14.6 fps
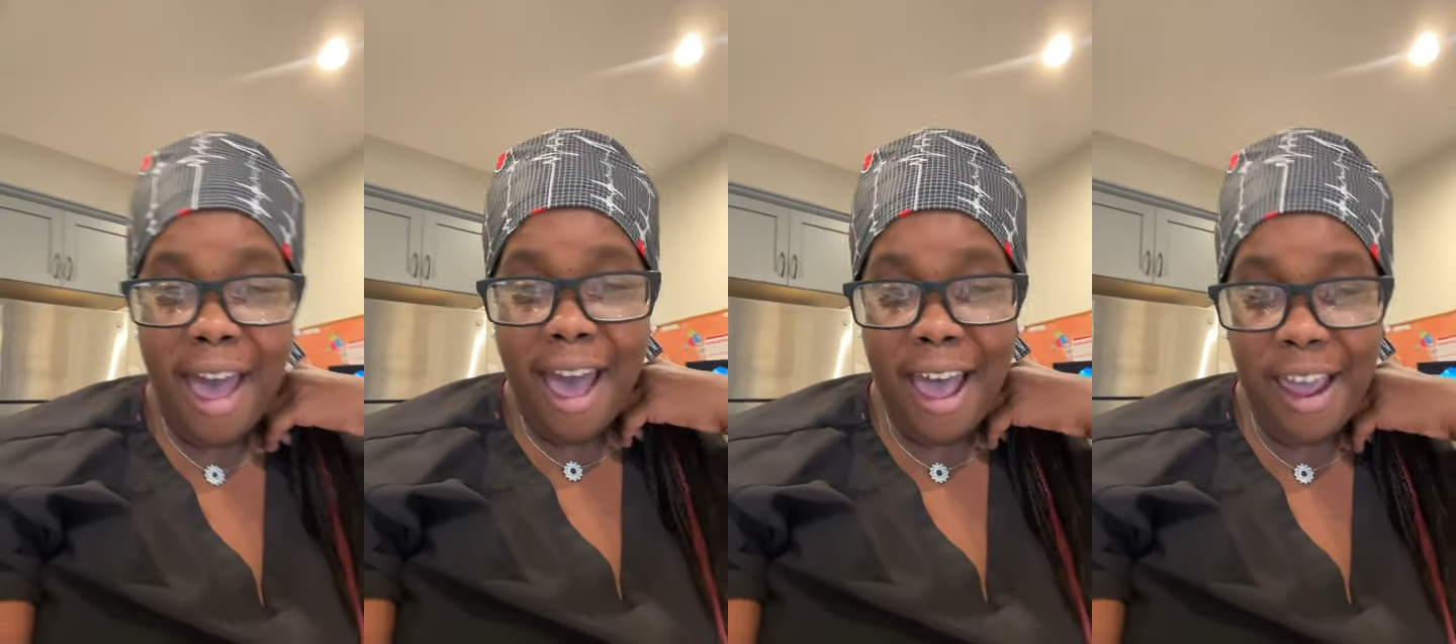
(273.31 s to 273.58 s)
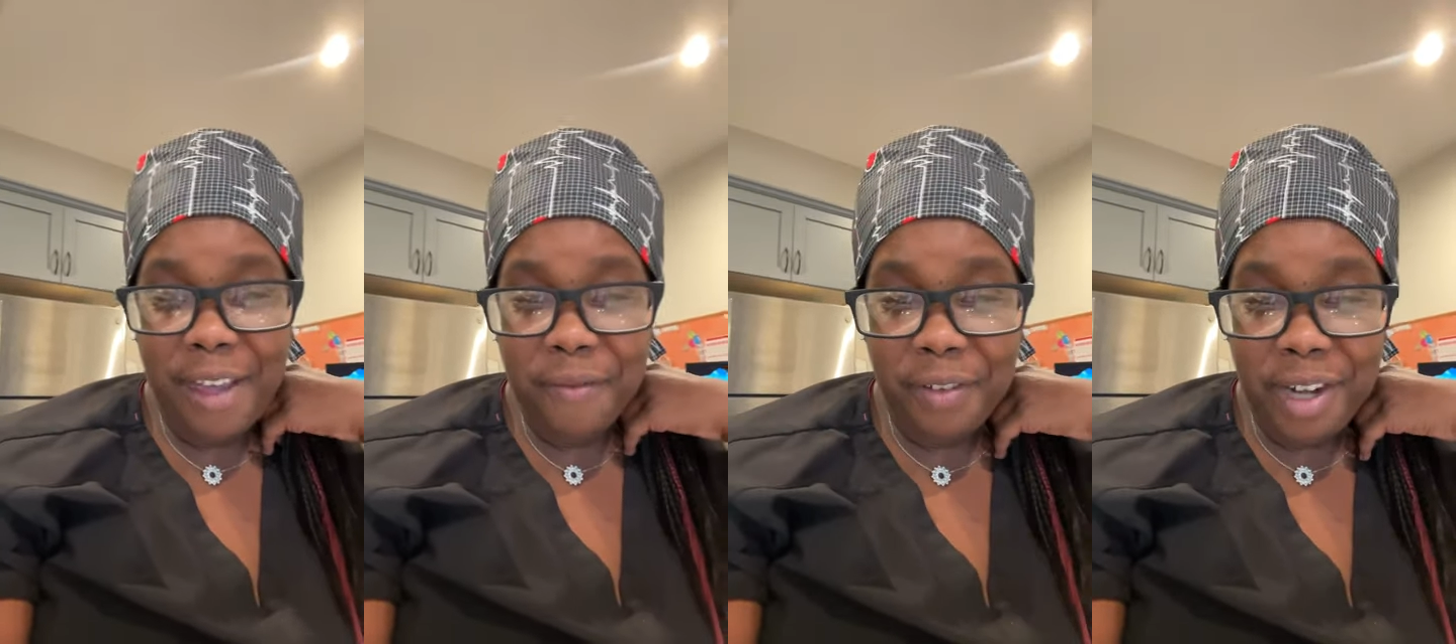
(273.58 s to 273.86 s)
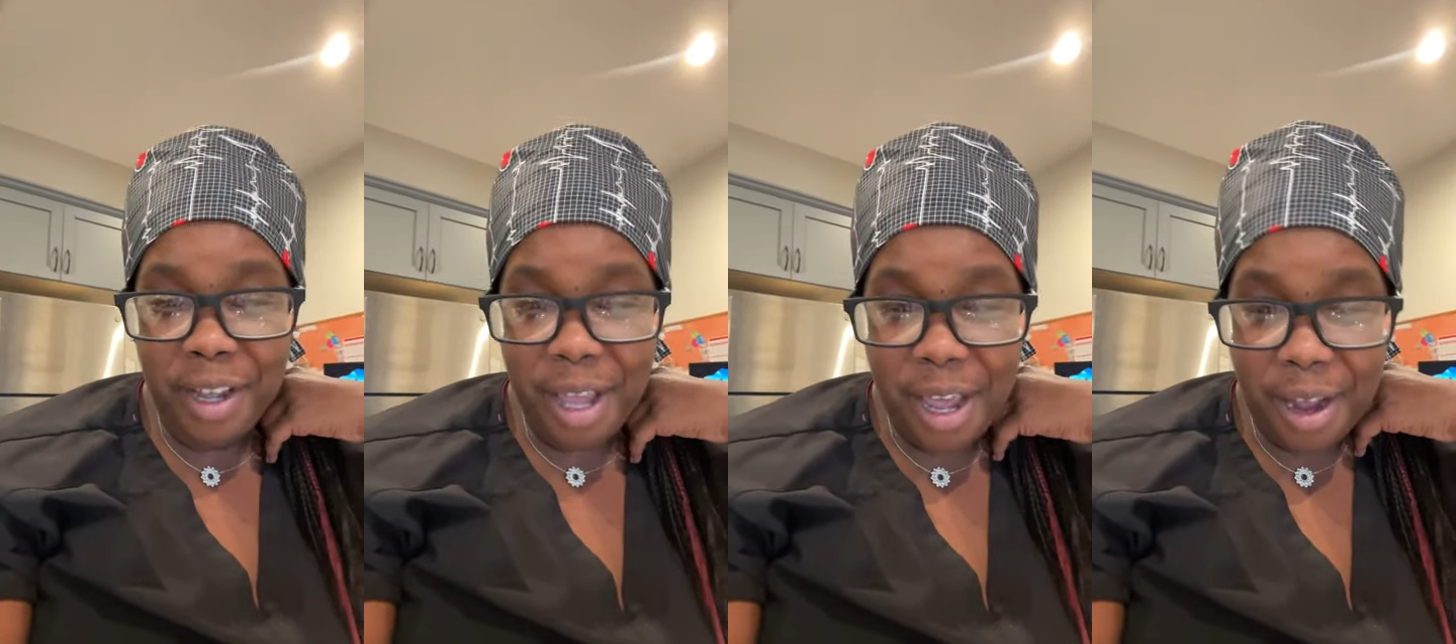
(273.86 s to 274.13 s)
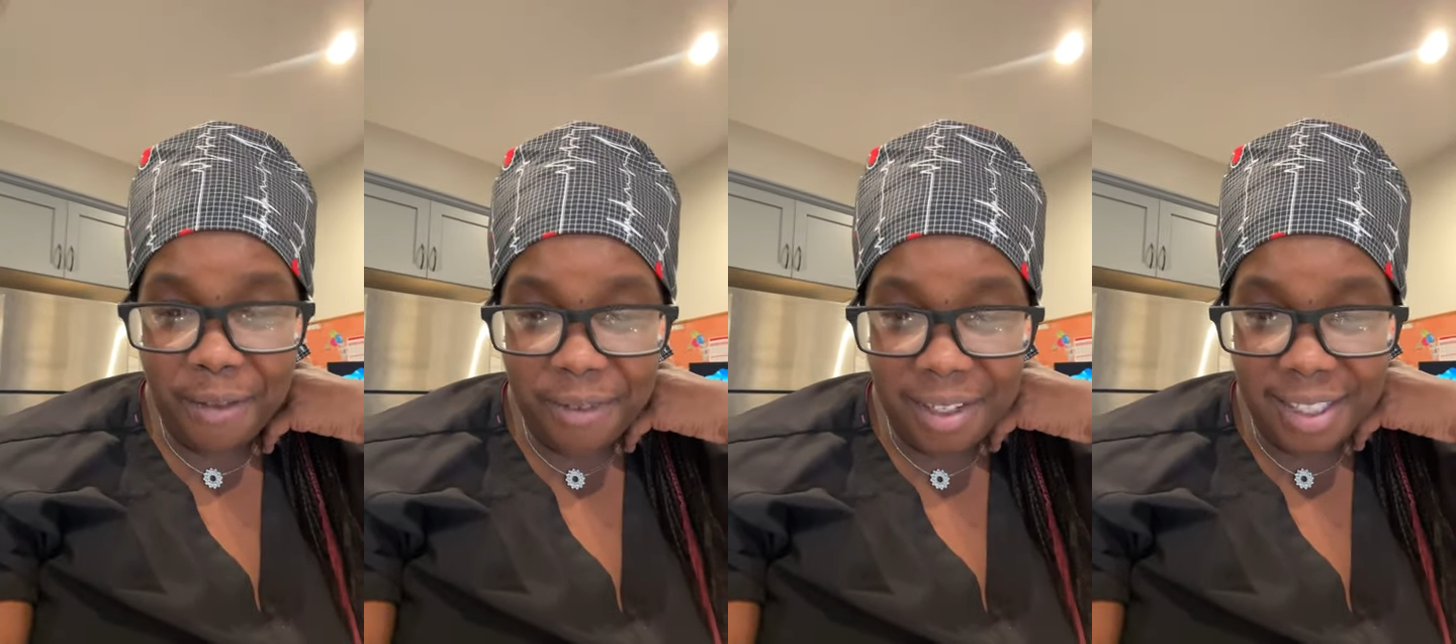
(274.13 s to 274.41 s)
hey,
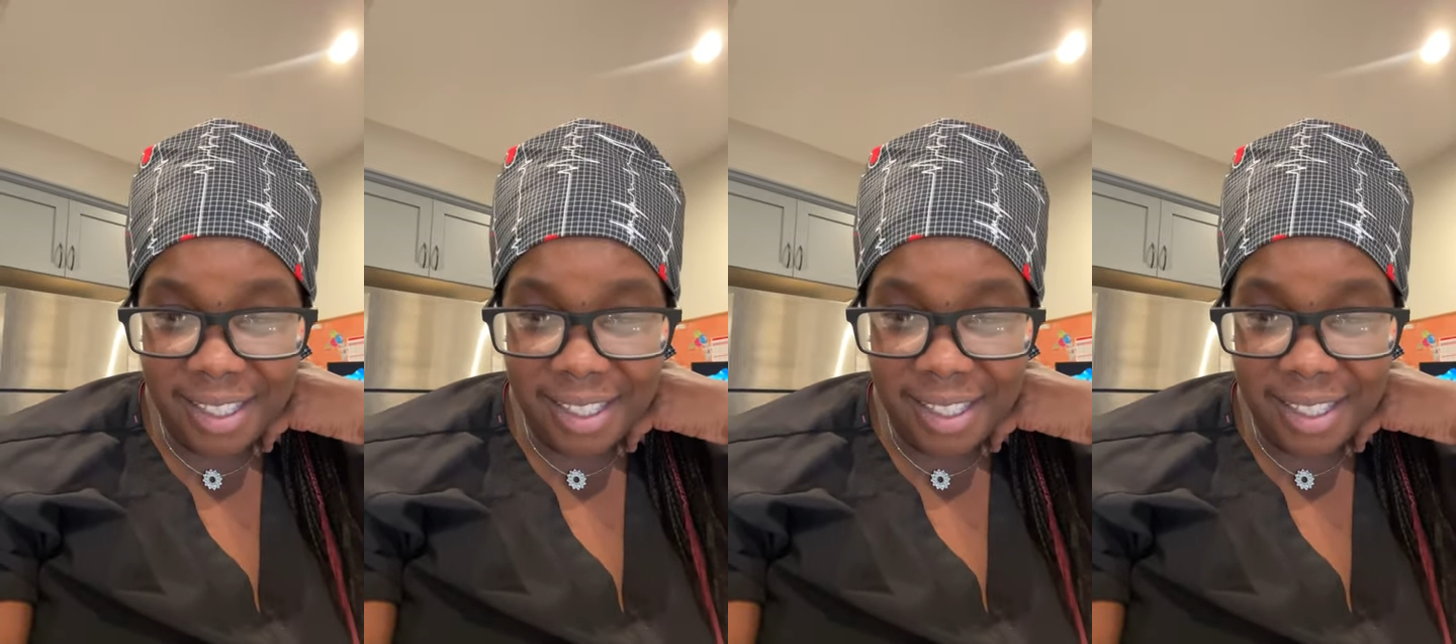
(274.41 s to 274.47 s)
Forever